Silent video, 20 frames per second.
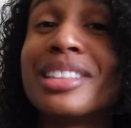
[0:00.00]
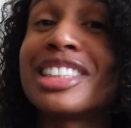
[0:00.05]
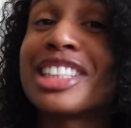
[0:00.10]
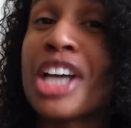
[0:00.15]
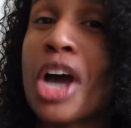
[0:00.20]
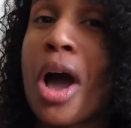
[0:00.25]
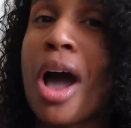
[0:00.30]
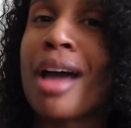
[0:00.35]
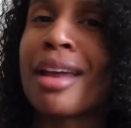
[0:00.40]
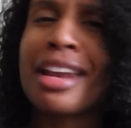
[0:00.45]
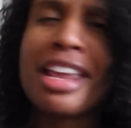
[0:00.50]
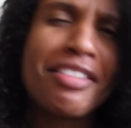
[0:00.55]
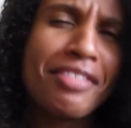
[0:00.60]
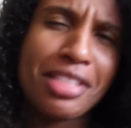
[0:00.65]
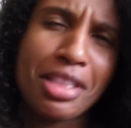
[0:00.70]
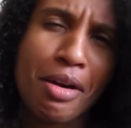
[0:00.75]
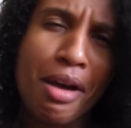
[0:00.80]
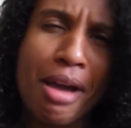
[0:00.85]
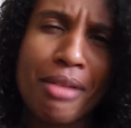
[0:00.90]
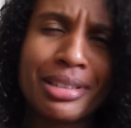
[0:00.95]
gone, even
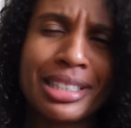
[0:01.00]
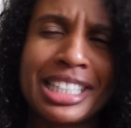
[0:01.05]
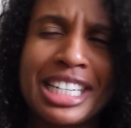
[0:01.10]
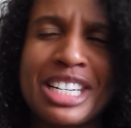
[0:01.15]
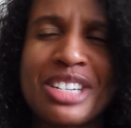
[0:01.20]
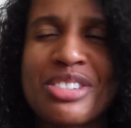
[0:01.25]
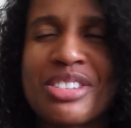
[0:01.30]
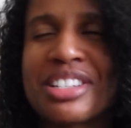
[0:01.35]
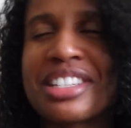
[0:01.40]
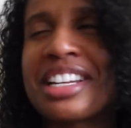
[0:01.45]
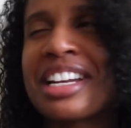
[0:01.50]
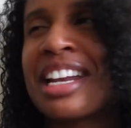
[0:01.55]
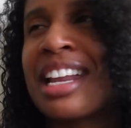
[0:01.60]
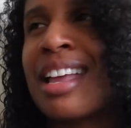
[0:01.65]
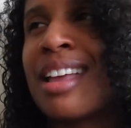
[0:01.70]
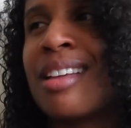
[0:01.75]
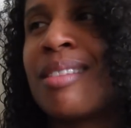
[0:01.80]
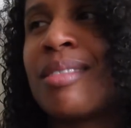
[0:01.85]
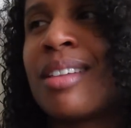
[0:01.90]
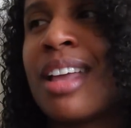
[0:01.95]
though I wasn't interested
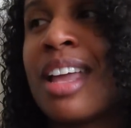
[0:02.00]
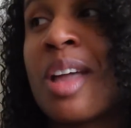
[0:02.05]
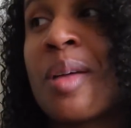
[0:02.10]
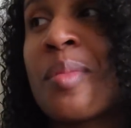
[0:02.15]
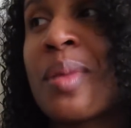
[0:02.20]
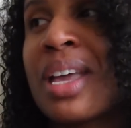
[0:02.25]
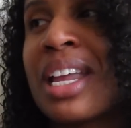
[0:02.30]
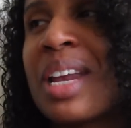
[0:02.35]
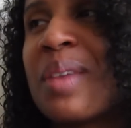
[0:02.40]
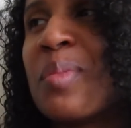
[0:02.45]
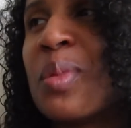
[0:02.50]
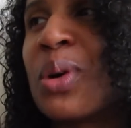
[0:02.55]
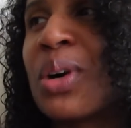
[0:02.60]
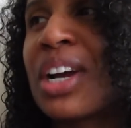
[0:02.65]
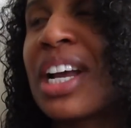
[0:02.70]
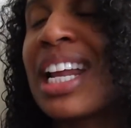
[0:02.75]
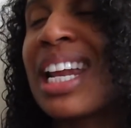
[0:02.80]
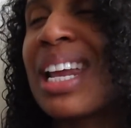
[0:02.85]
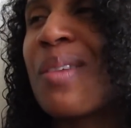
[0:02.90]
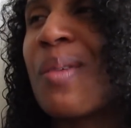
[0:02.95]
in him anymore
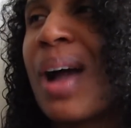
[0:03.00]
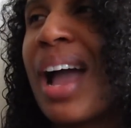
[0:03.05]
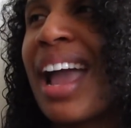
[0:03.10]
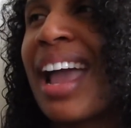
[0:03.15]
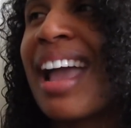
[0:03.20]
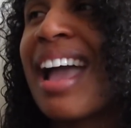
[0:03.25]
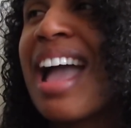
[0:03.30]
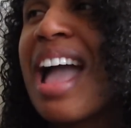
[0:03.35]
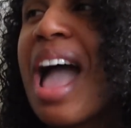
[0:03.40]
anyway.